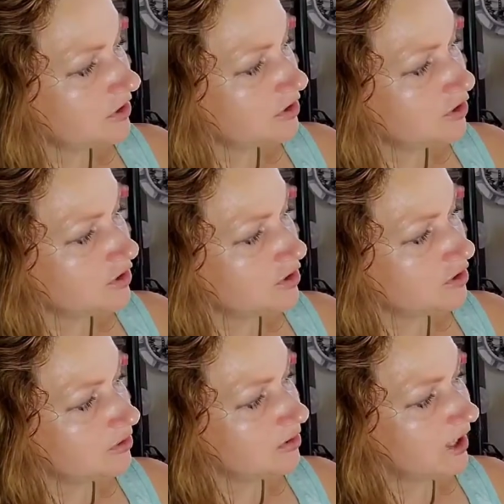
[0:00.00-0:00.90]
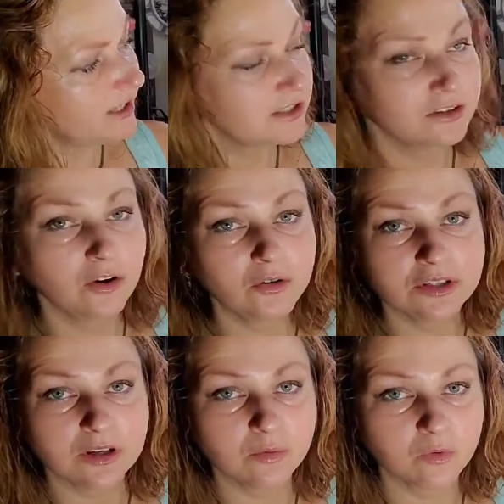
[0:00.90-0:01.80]
it's just two lines go
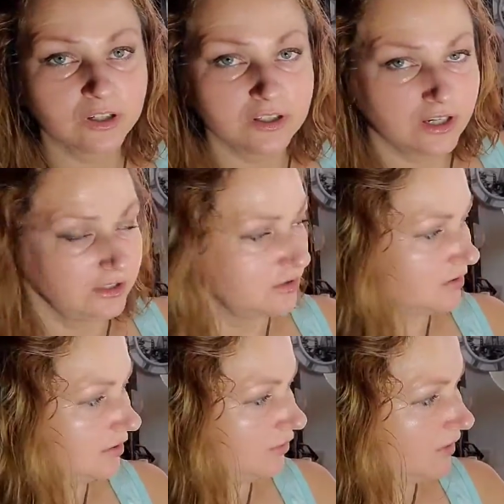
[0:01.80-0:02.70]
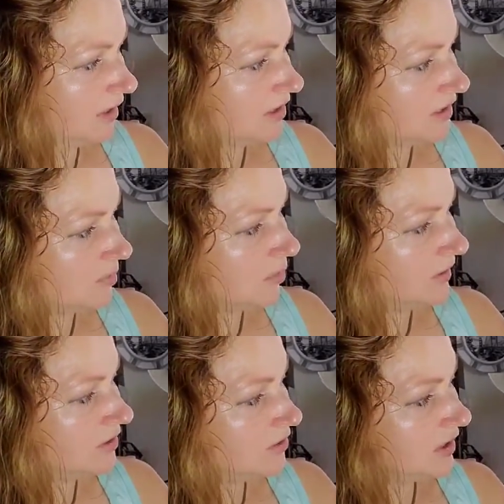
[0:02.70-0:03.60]
somewhere into infinity,
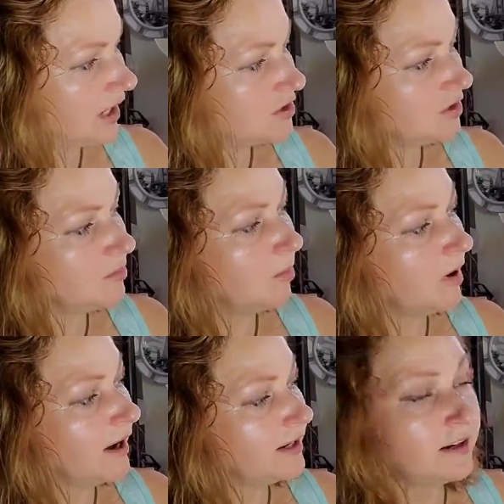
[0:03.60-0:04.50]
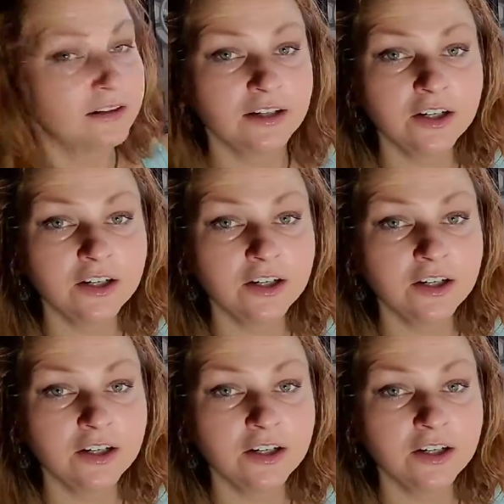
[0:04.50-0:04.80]
but you catch it by the